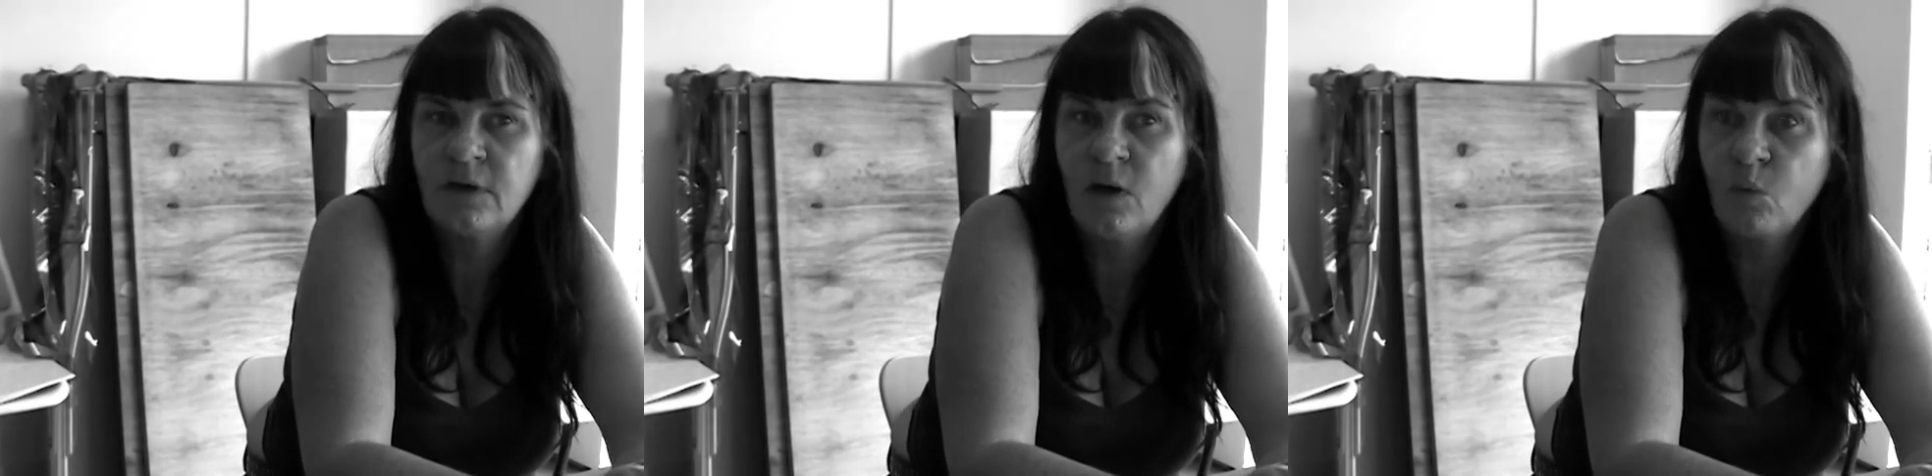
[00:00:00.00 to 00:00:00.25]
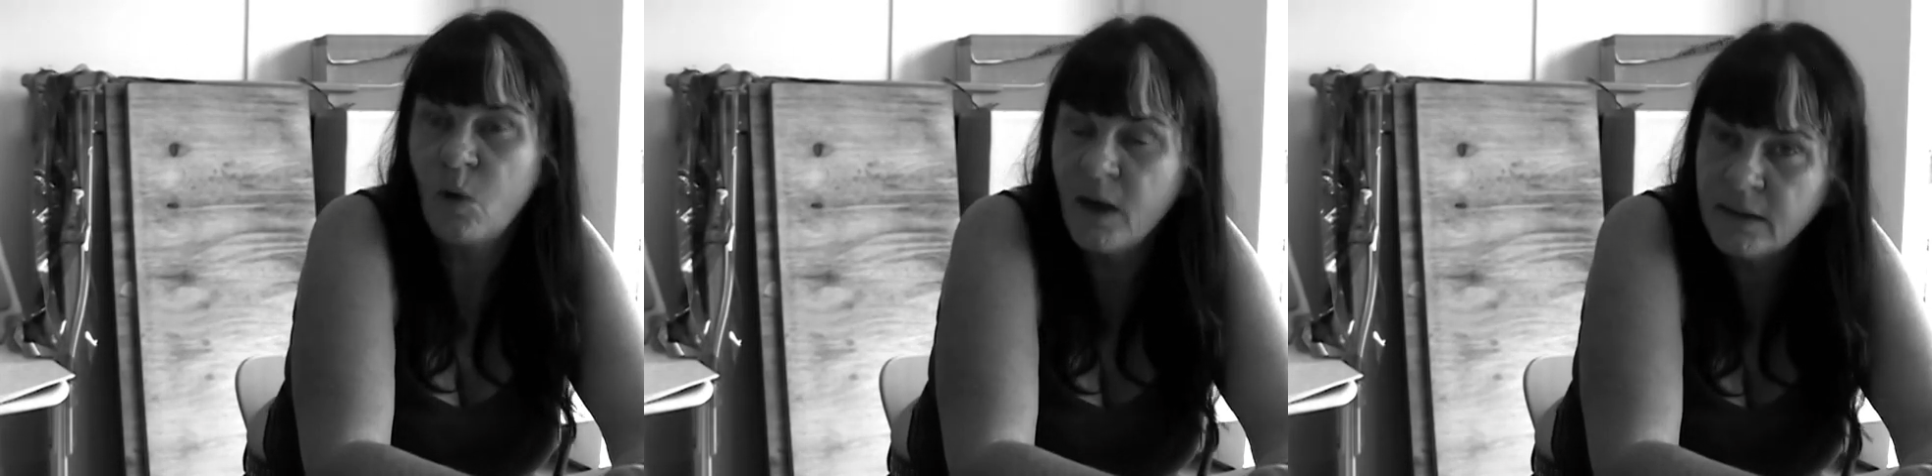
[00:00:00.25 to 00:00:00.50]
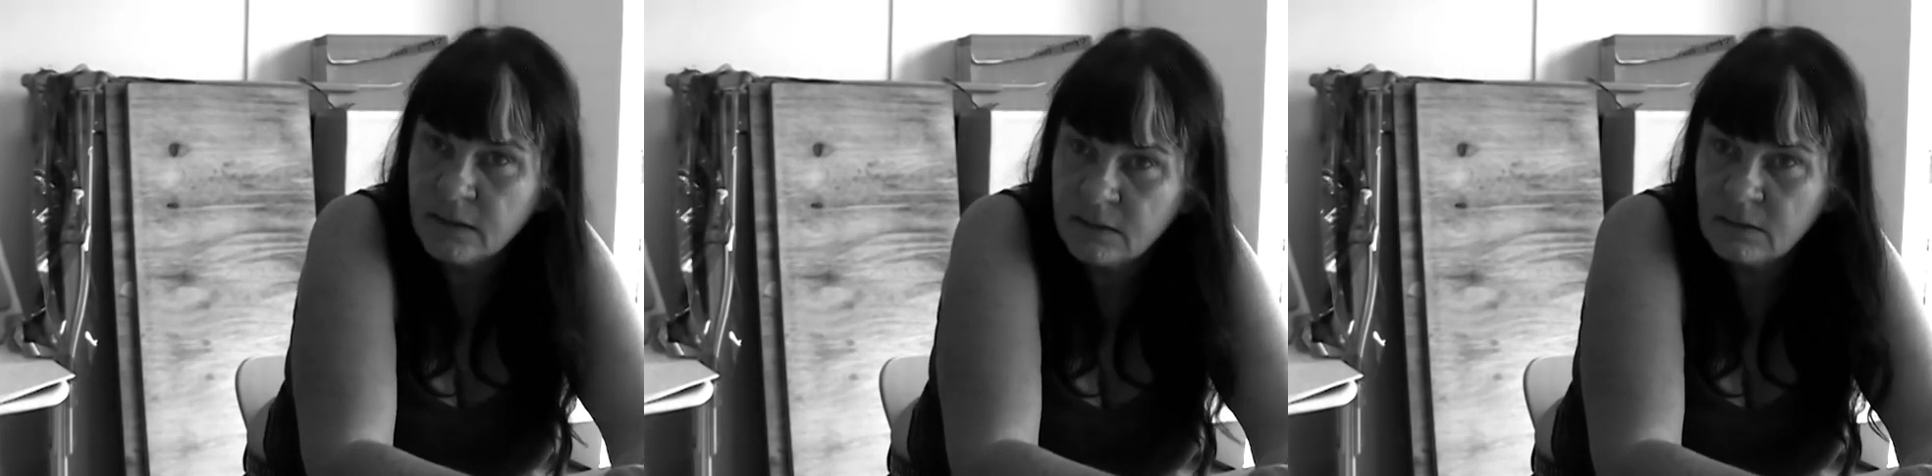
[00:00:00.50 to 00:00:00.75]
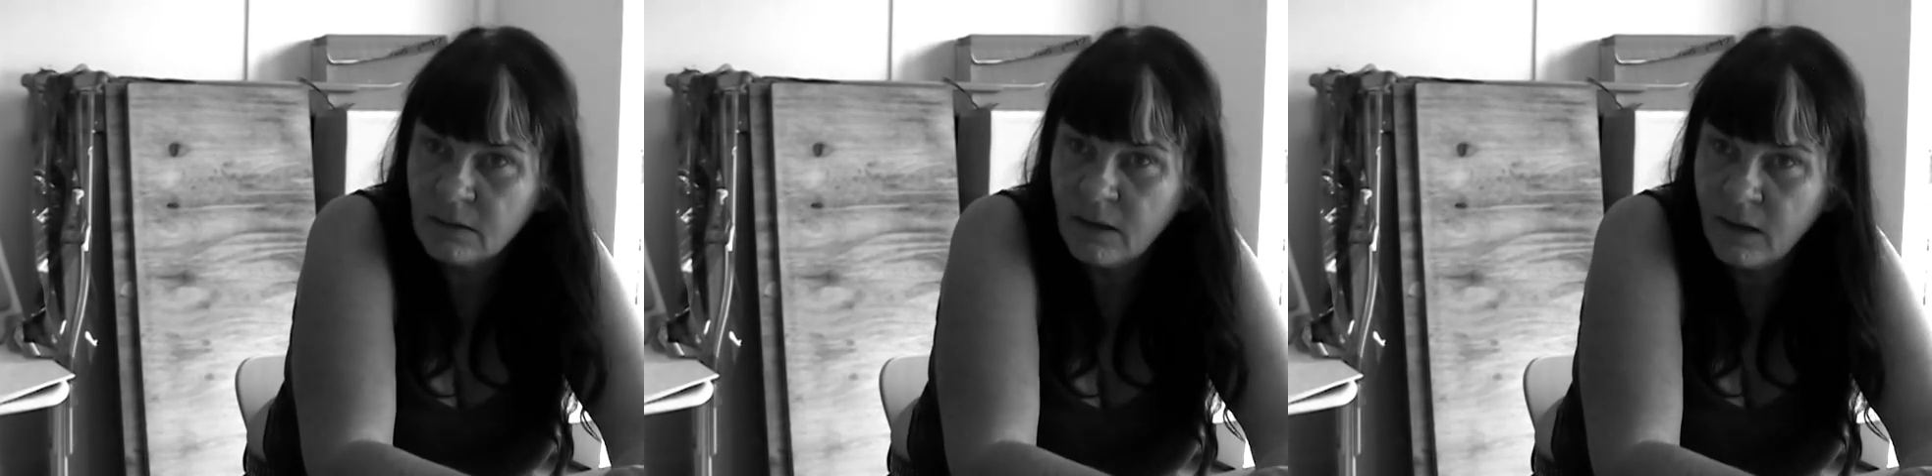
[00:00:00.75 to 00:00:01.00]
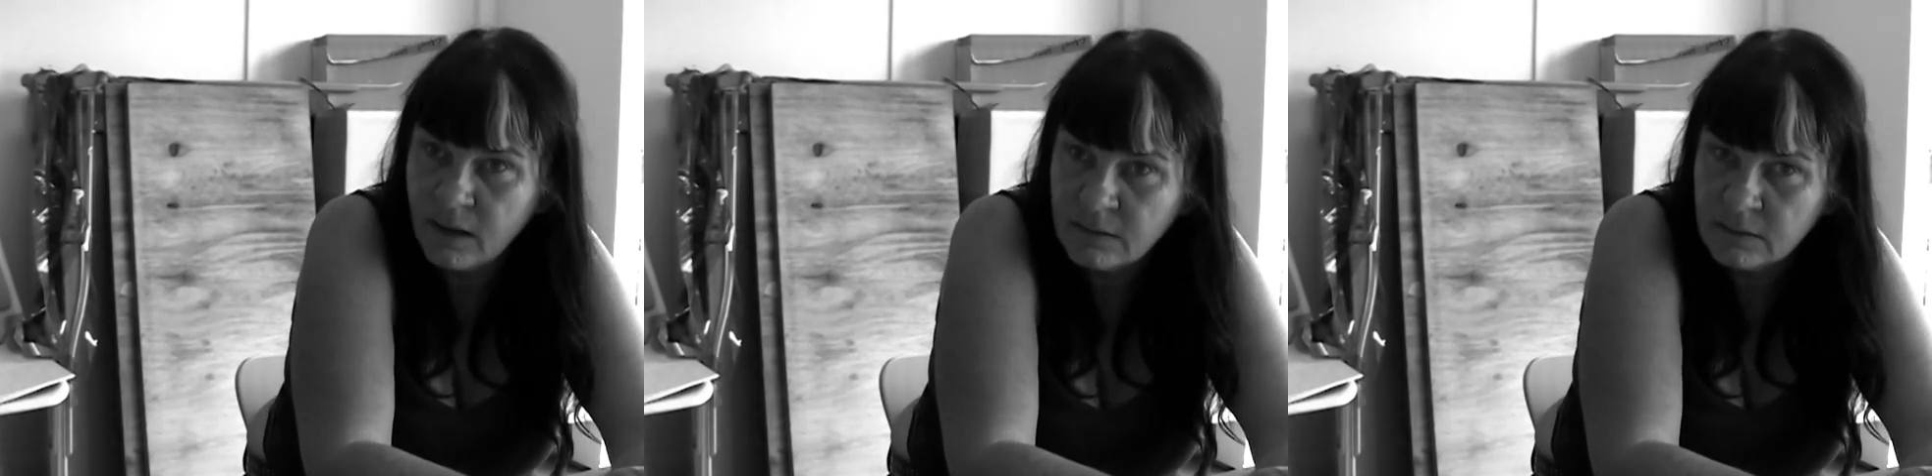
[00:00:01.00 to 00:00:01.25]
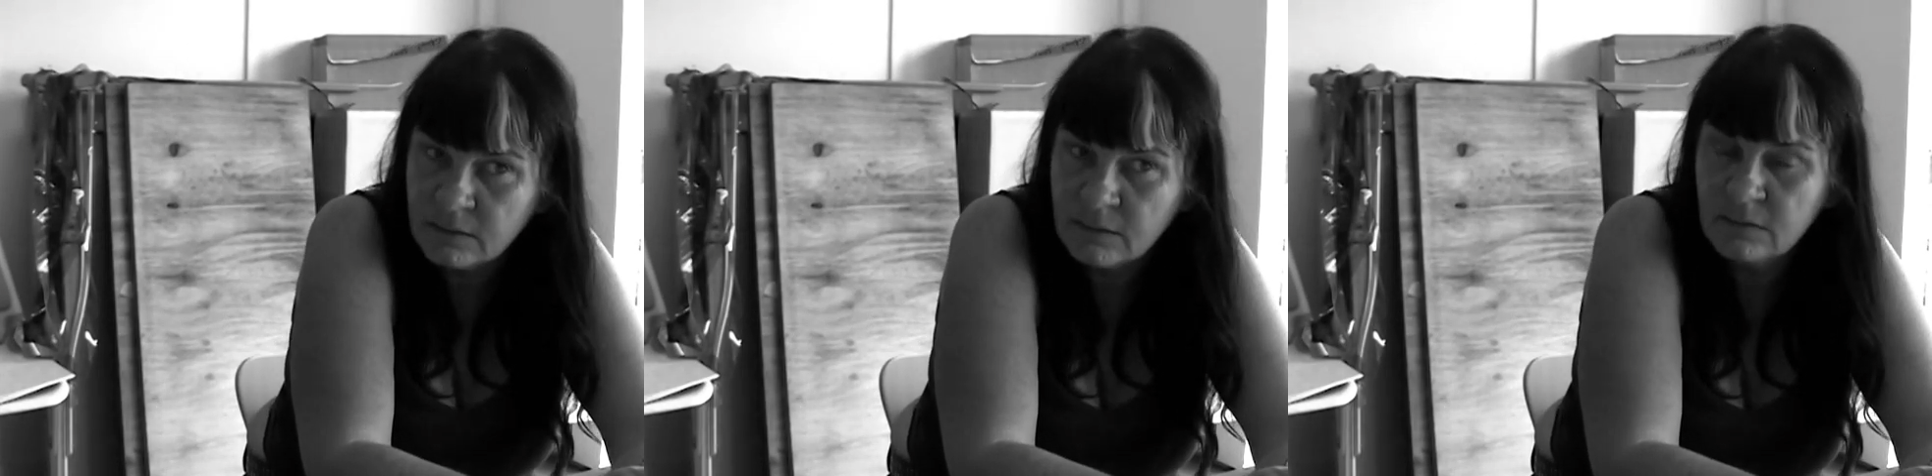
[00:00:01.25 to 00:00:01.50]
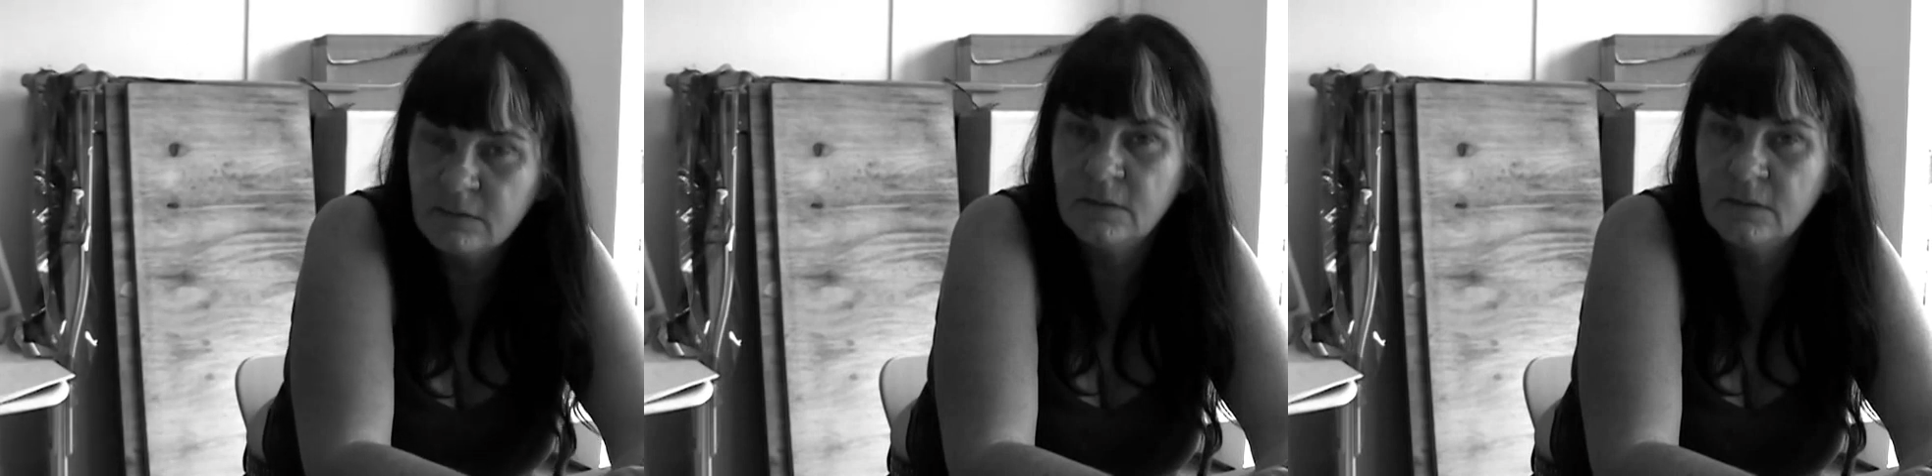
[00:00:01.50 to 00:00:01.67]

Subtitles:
Hawaii, London,